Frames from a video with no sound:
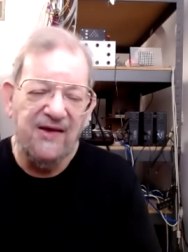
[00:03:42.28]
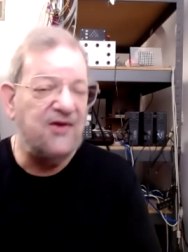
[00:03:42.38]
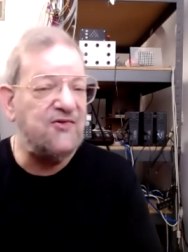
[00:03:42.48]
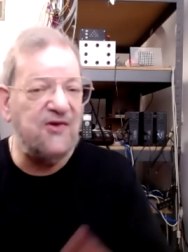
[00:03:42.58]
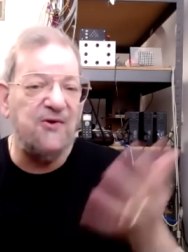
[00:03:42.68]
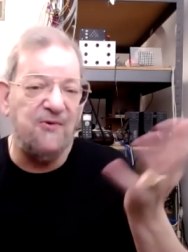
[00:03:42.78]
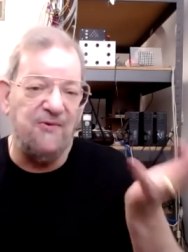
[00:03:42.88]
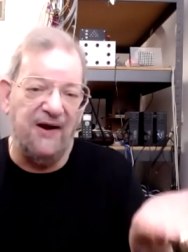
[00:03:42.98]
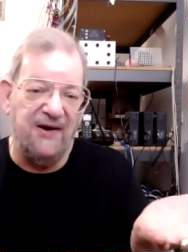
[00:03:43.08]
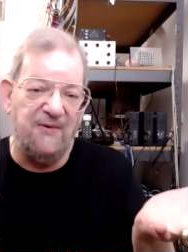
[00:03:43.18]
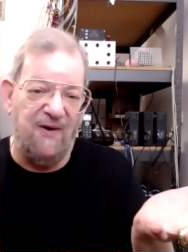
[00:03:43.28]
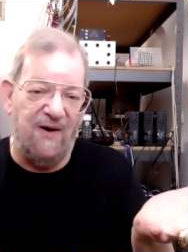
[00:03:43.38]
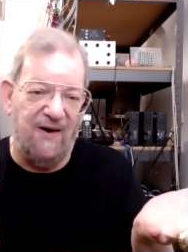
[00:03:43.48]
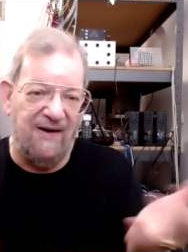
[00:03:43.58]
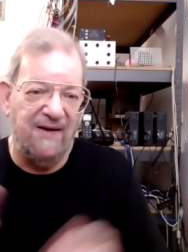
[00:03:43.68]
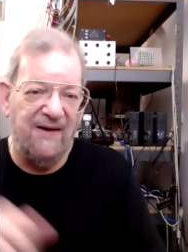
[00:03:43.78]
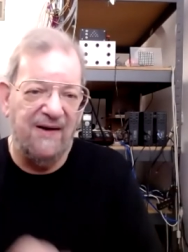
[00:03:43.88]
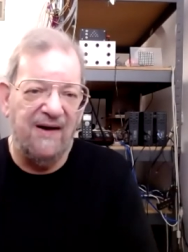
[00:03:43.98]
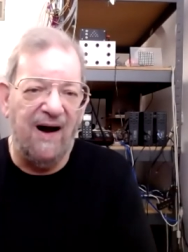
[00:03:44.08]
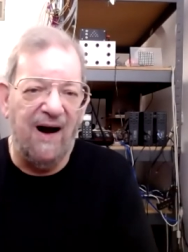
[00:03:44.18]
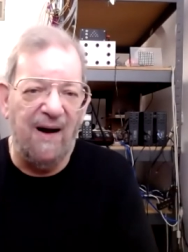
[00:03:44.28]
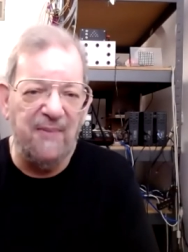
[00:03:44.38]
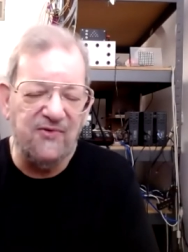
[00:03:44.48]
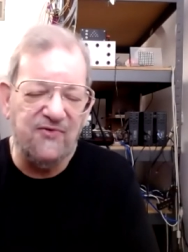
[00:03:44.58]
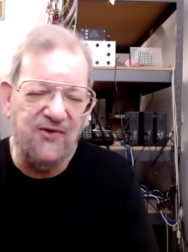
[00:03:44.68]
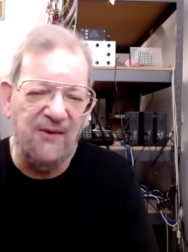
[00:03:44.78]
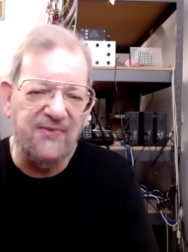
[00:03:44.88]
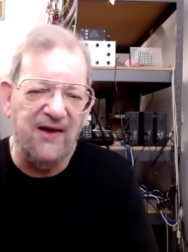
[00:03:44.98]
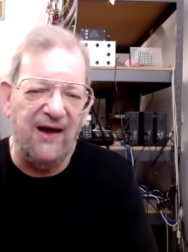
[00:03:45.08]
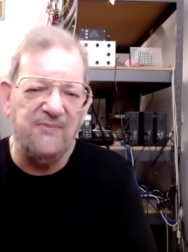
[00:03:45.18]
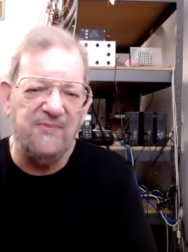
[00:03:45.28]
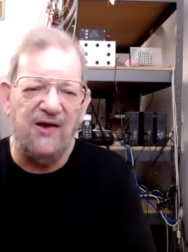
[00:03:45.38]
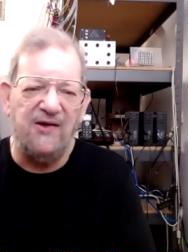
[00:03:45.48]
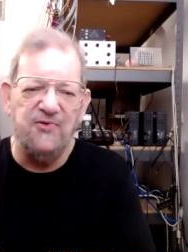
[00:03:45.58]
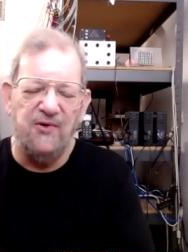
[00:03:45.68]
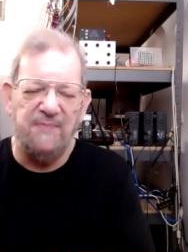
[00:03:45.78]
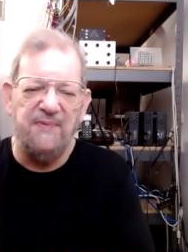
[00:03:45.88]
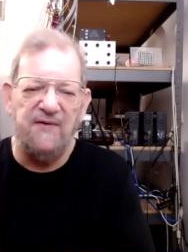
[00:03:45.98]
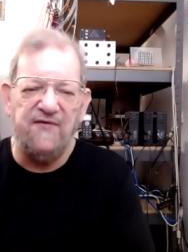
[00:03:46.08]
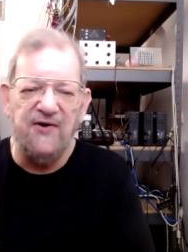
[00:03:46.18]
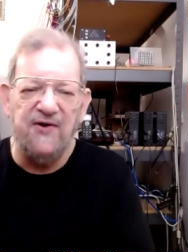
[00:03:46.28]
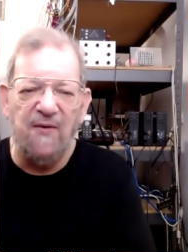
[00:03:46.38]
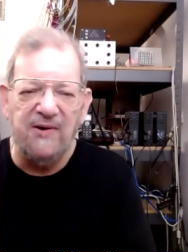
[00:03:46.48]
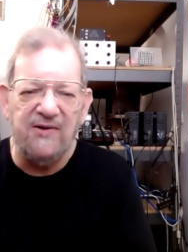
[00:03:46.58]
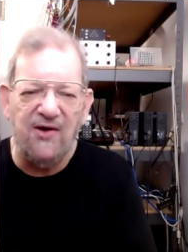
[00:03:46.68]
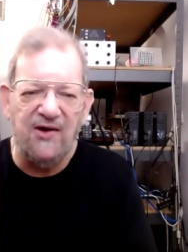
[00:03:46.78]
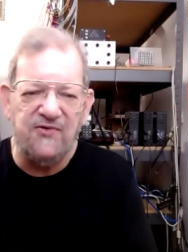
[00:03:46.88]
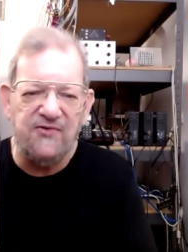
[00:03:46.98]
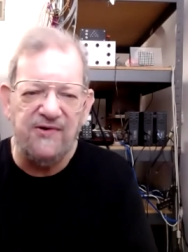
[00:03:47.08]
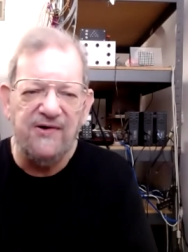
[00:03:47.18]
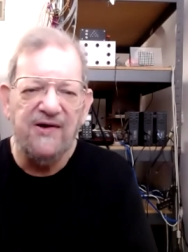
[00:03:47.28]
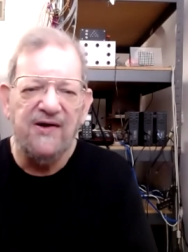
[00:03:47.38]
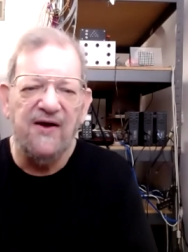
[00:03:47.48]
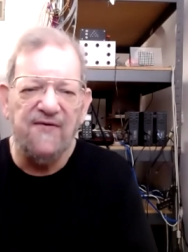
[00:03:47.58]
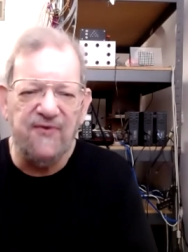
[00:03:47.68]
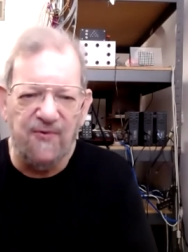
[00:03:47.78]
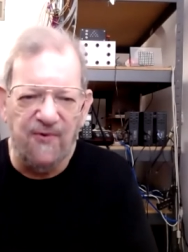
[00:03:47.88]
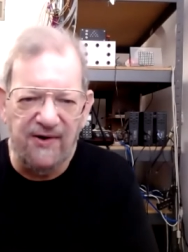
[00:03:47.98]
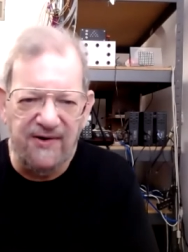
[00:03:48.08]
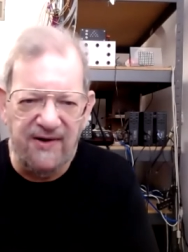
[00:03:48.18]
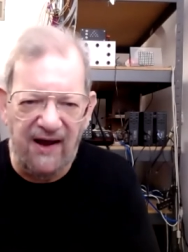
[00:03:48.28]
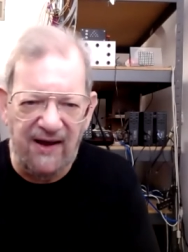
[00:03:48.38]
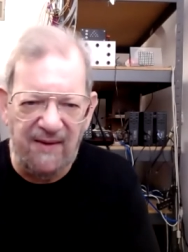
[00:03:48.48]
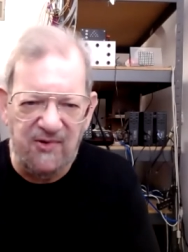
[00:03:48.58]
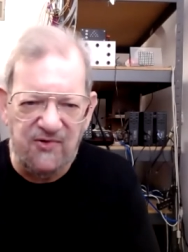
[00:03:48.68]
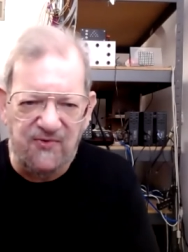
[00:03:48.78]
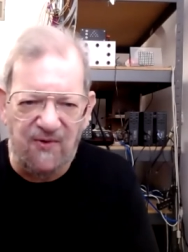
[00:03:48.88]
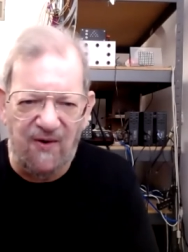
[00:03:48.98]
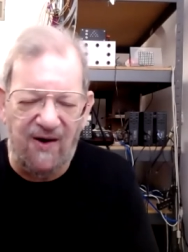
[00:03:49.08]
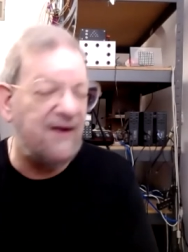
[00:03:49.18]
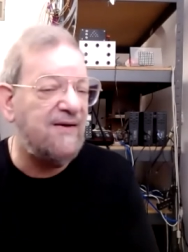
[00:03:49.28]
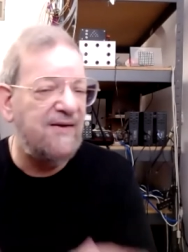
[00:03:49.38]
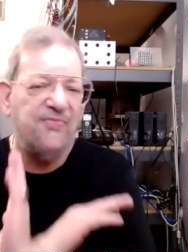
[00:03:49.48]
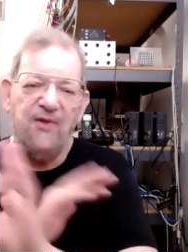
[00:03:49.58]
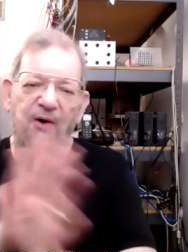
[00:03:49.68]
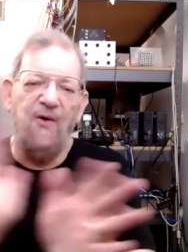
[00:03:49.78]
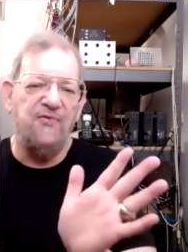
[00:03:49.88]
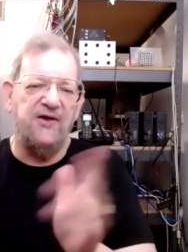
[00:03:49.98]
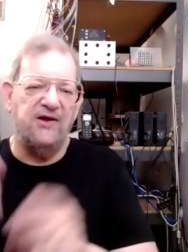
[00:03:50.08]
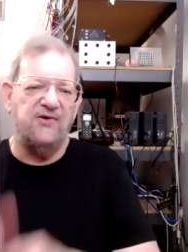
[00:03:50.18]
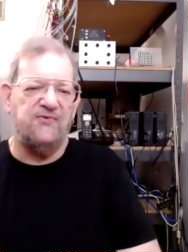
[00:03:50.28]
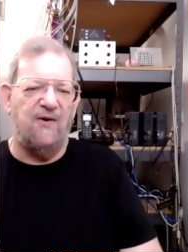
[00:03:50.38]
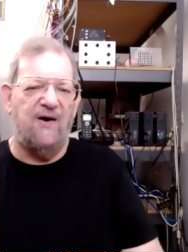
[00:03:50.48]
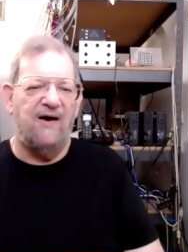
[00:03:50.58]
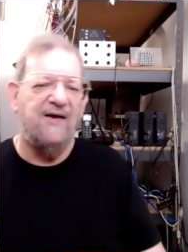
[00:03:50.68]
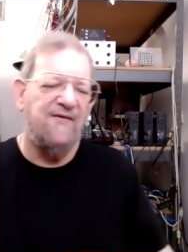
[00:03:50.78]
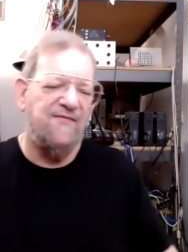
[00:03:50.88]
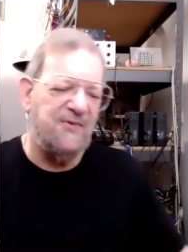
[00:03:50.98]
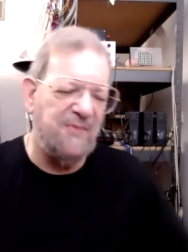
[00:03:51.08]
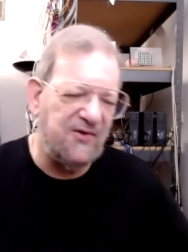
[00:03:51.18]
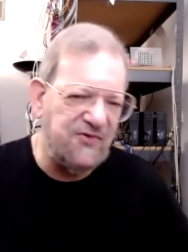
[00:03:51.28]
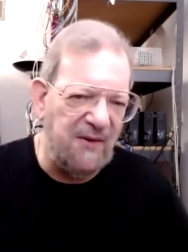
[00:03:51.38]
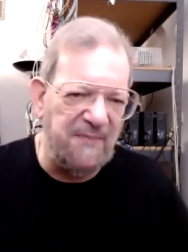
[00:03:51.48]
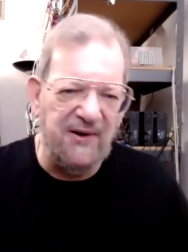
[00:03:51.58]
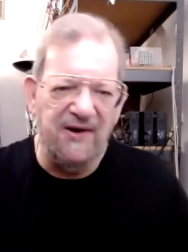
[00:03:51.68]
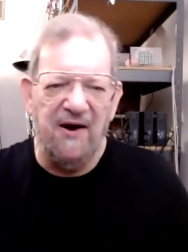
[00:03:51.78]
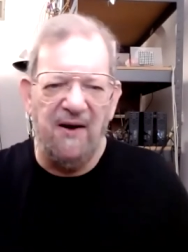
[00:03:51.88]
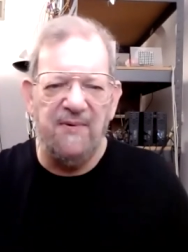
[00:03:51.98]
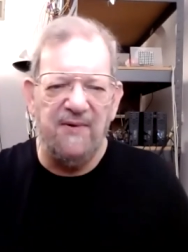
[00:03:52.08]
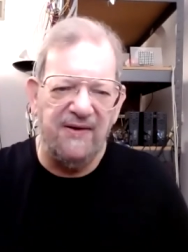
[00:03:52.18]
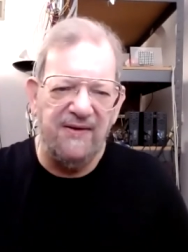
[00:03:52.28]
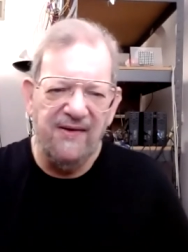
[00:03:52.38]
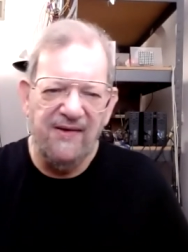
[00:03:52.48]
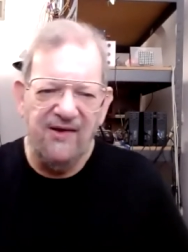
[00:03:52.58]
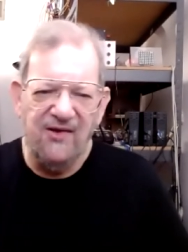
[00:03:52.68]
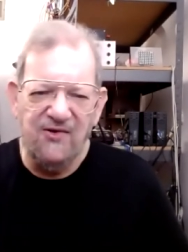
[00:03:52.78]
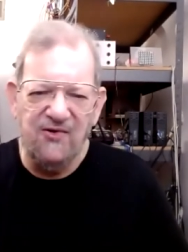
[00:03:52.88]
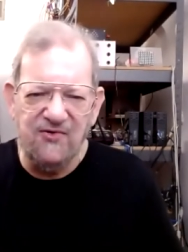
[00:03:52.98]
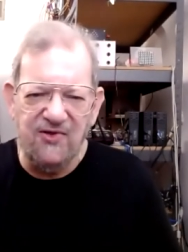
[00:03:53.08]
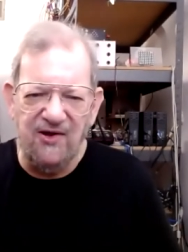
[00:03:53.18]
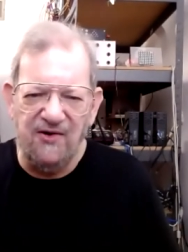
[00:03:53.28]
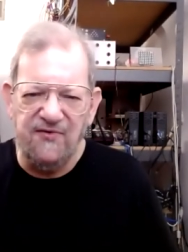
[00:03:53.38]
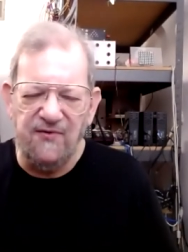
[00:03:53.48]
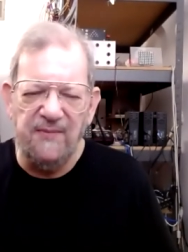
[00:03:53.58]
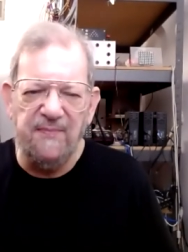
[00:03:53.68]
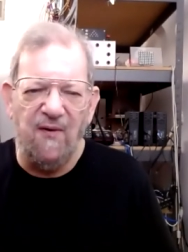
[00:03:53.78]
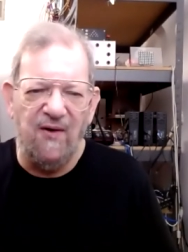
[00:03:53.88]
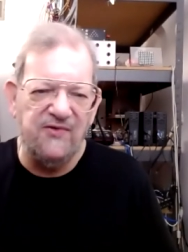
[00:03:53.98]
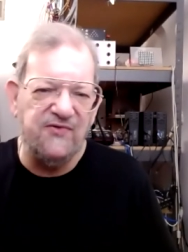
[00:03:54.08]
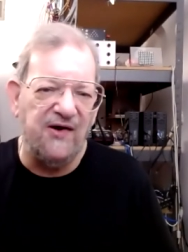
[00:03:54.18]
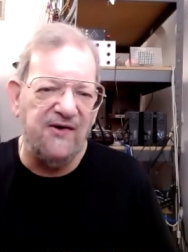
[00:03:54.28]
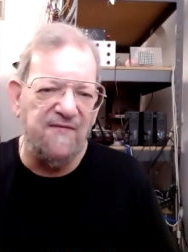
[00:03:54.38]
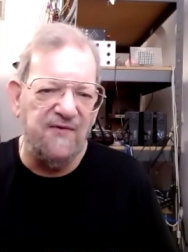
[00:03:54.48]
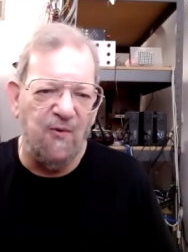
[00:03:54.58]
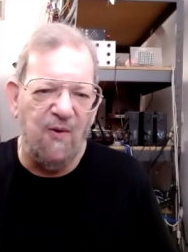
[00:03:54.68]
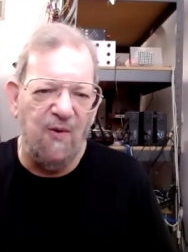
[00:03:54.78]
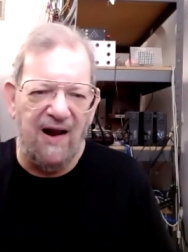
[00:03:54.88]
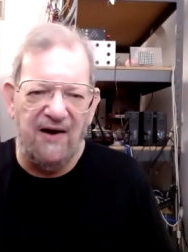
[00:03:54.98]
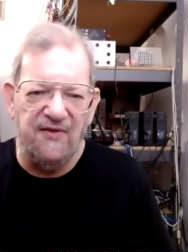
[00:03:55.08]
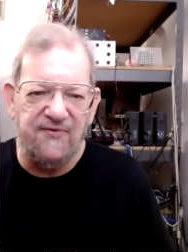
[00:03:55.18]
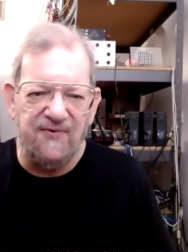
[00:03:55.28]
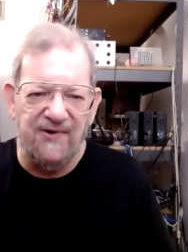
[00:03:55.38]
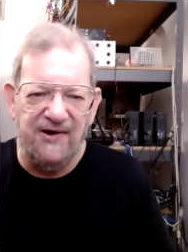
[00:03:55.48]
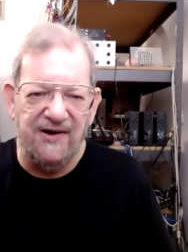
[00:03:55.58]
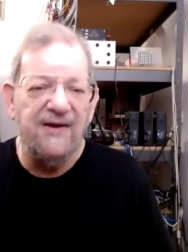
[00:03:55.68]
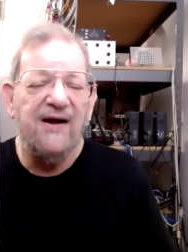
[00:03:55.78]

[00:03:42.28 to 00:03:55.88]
It's either right or wrong. Uh, but sometimes I'll do it. But for nomenclature, if the root name is wrong, the whole thing is wrong. You mess up on the numbering, and usually there are three points. I'll give you one out of three.